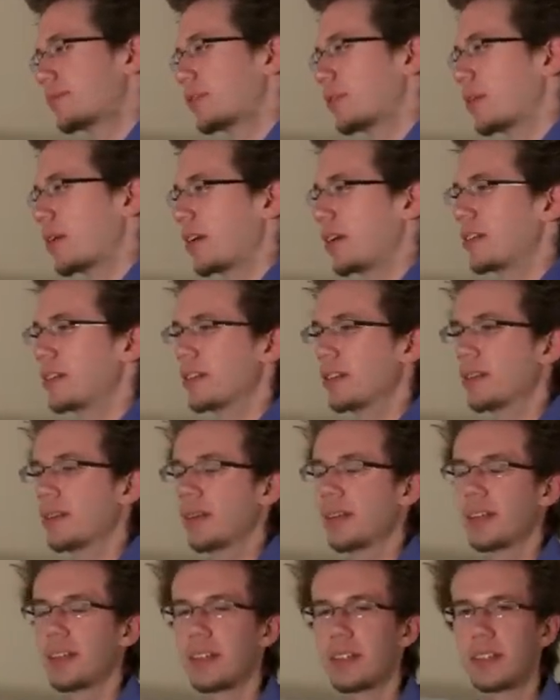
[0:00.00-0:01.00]
what you're
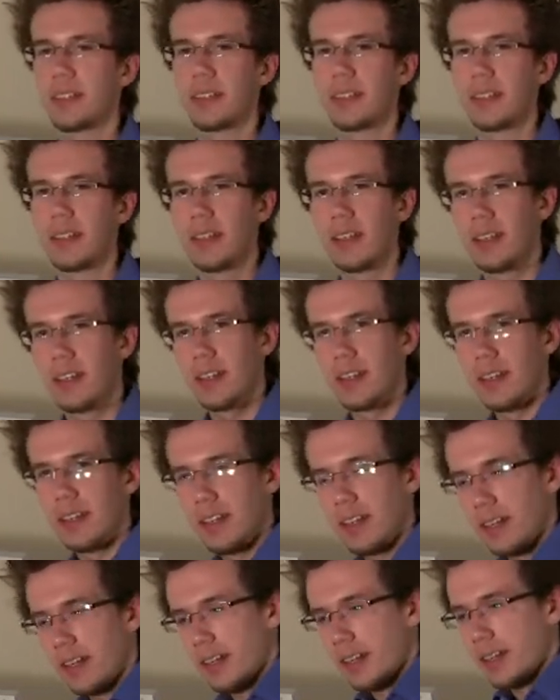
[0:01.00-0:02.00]
doing.
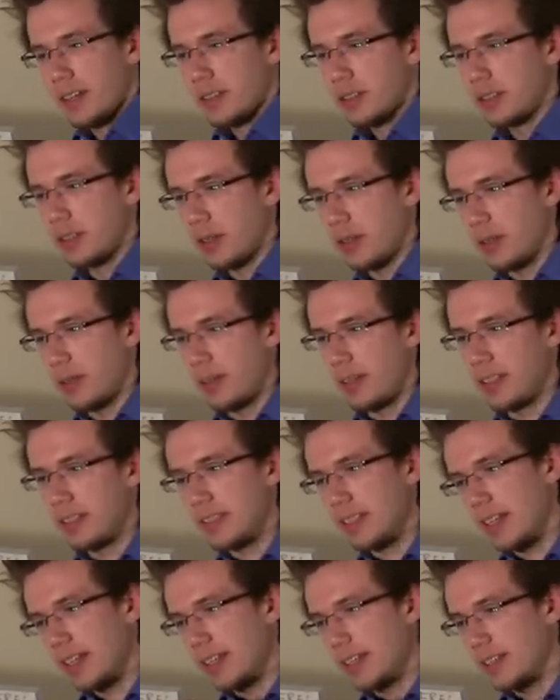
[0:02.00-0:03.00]
So
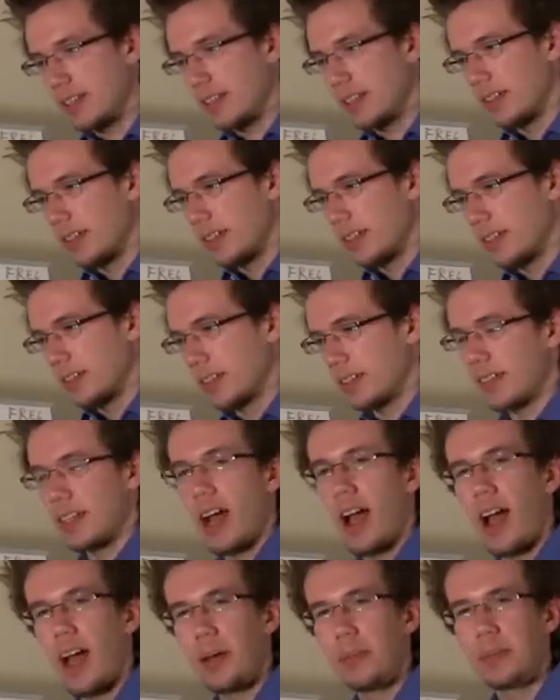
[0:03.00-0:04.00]
it's like the
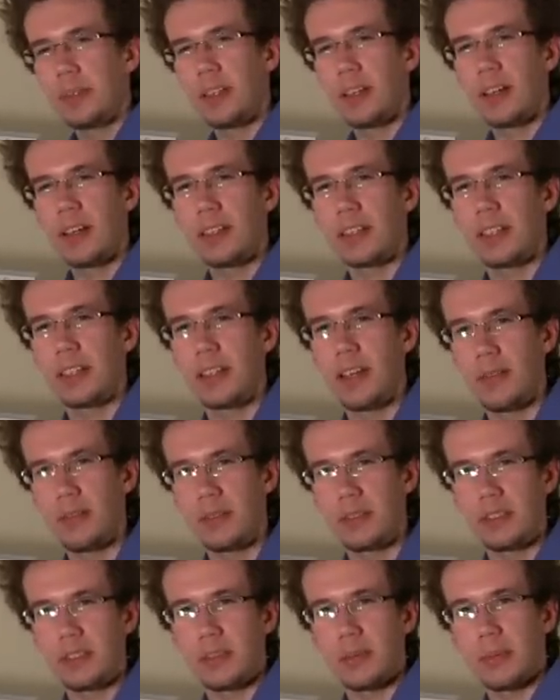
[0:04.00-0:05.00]
time law that
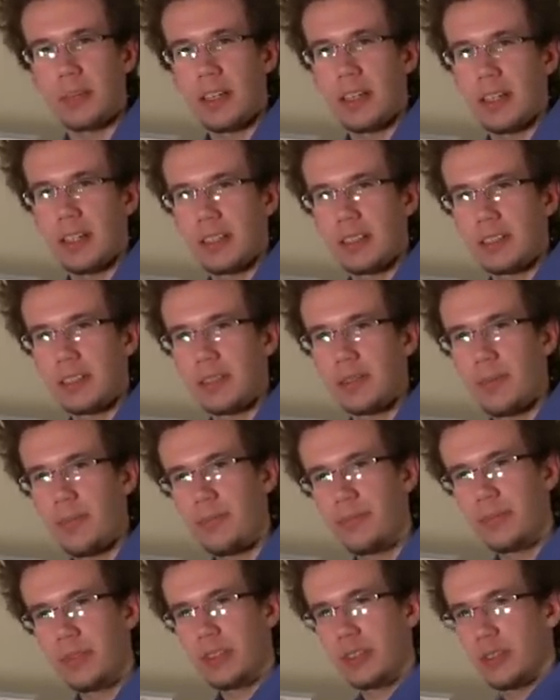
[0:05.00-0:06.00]
governs the piece.
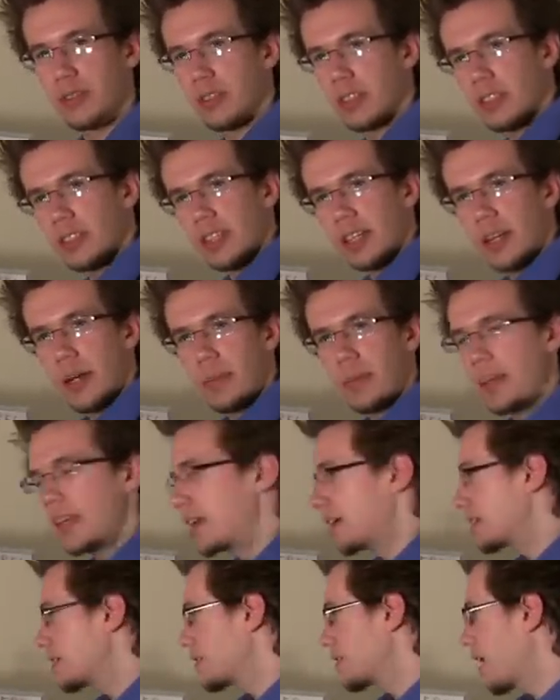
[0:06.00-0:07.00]
So just like a
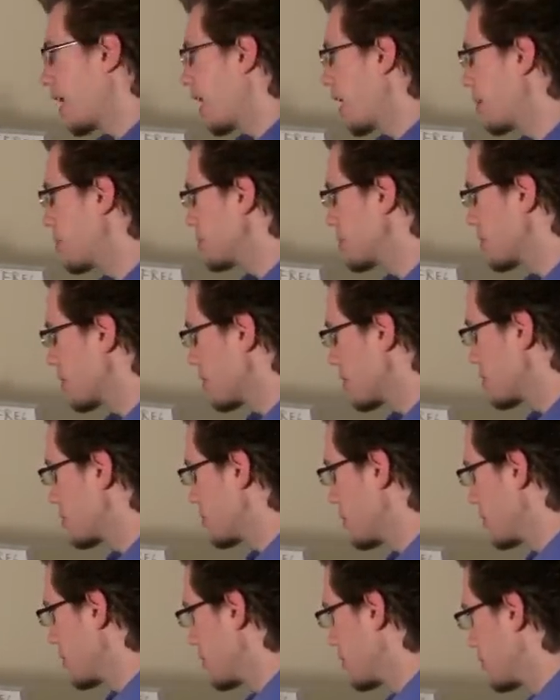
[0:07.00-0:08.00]
piece, time is always
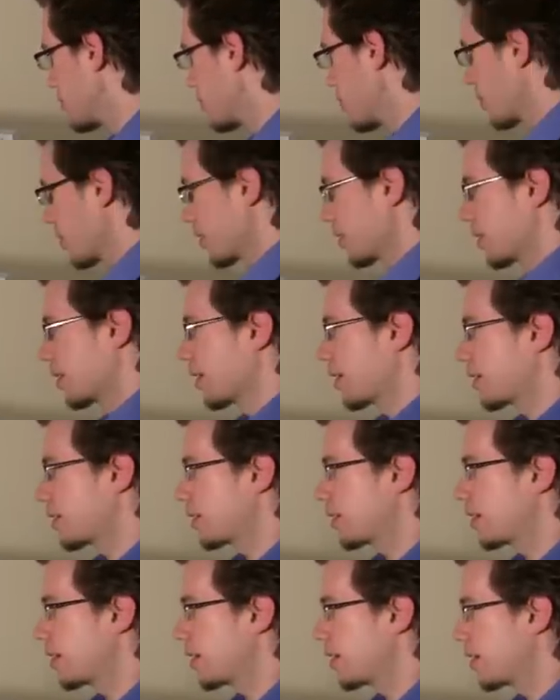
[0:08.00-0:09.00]
moving forward. You're like
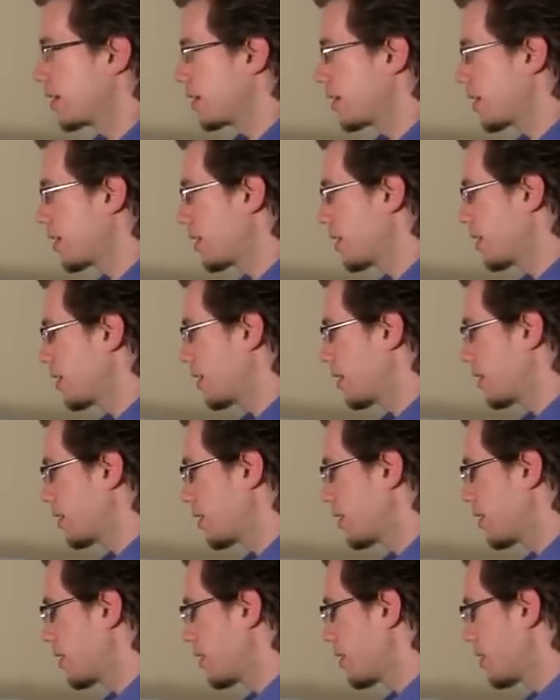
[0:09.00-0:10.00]
da da
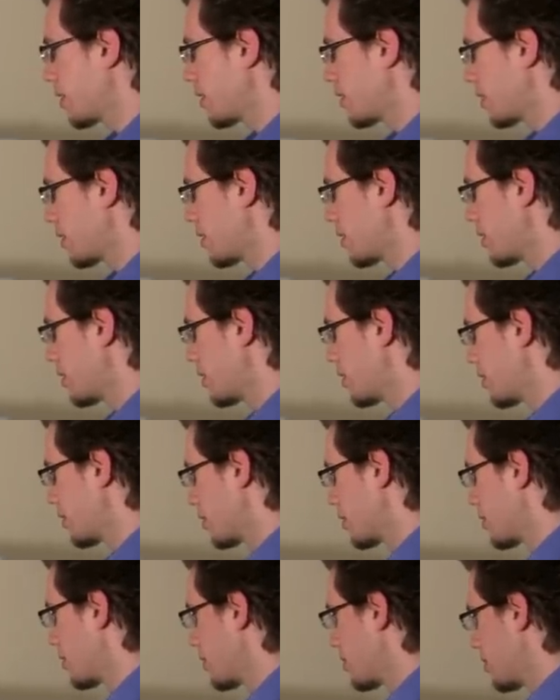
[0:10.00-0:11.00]
da da da
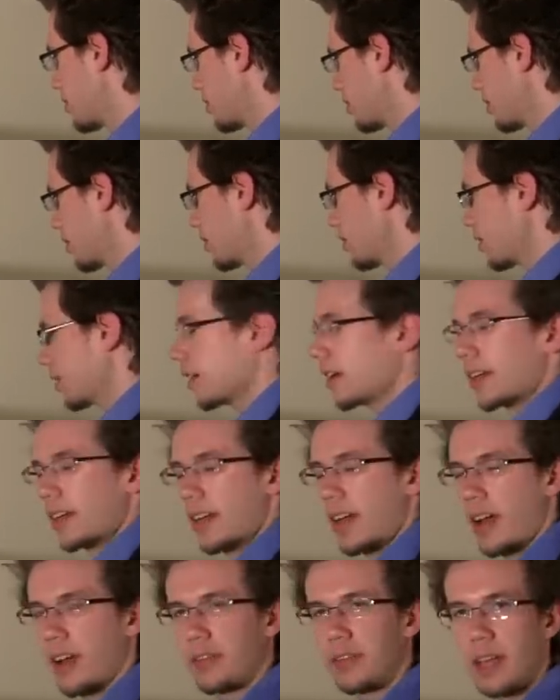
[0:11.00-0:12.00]
da da.
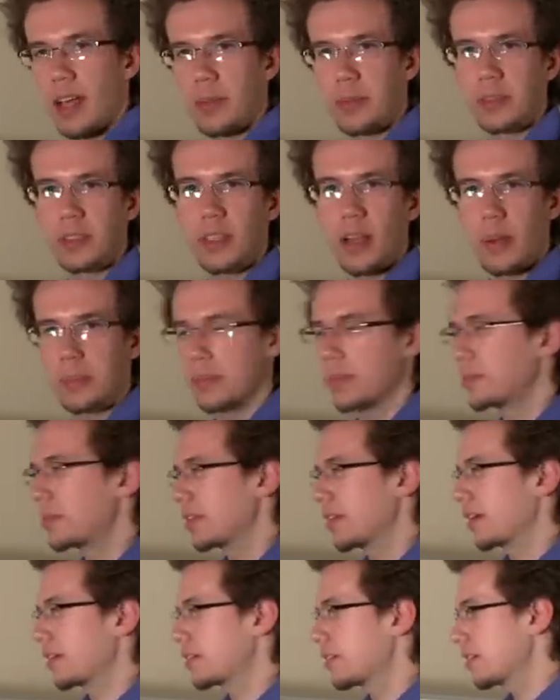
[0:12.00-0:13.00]
Now if time stopped, it'd
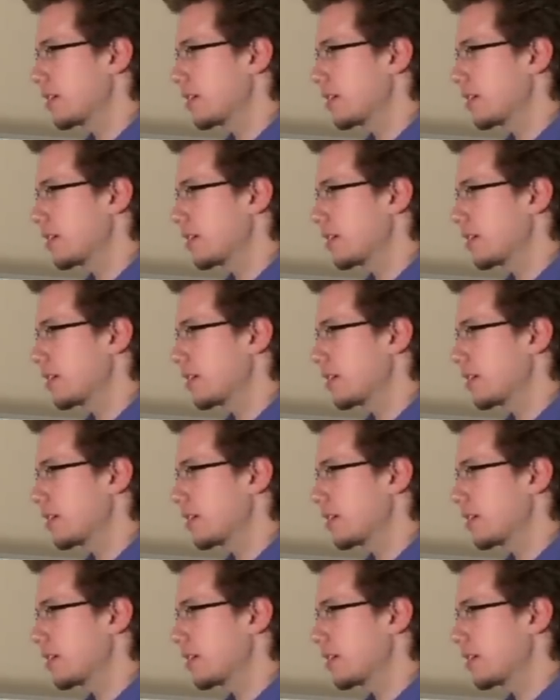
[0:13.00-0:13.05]
be like